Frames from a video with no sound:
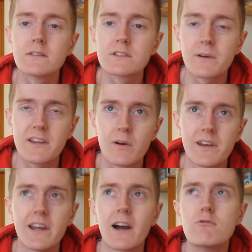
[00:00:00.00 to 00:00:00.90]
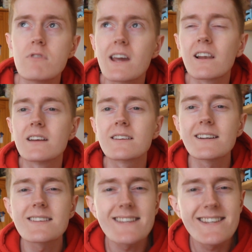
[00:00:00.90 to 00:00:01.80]
over 2020, I realise
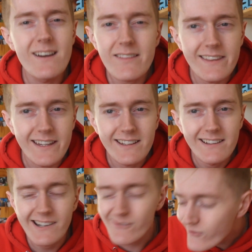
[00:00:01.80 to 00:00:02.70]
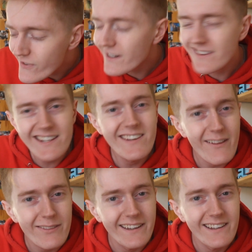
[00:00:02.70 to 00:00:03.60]
I just did nothing. I really did
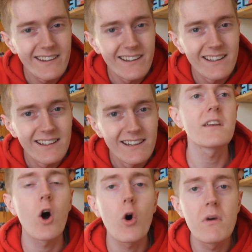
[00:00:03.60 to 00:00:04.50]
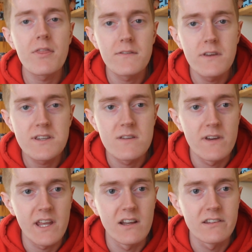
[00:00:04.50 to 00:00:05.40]
nothing. I'm like, I did a whole month of YouTube
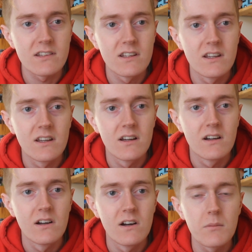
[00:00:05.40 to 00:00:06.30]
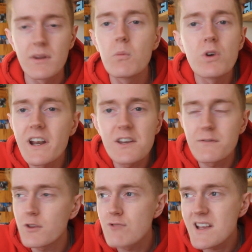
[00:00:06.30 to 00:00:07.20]
videos. But then what did I do
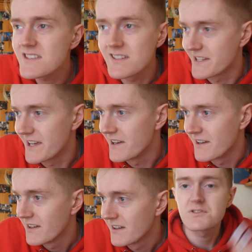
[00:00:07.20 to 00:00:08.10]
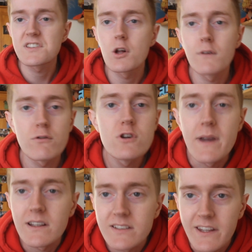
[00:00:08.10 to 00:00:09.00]
for the rest of the year? Figured out how to solve a
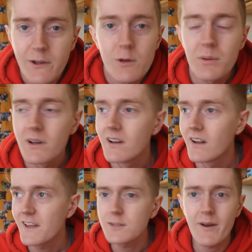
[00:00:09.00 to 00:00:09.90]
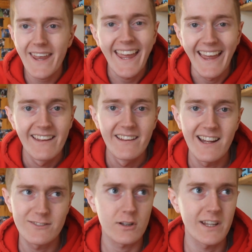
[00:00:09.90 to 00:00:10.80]
Rubik's Cube. That's about it.
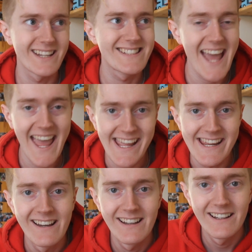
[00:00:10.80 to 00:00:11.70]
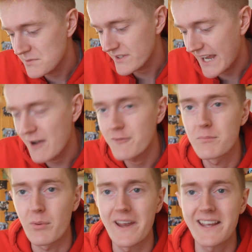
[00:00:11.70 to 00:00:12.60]
That took like a day. All I did was like
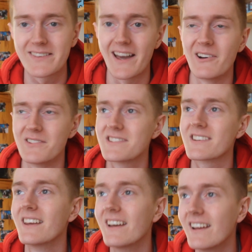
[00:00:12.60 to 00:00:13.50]
have breakdowns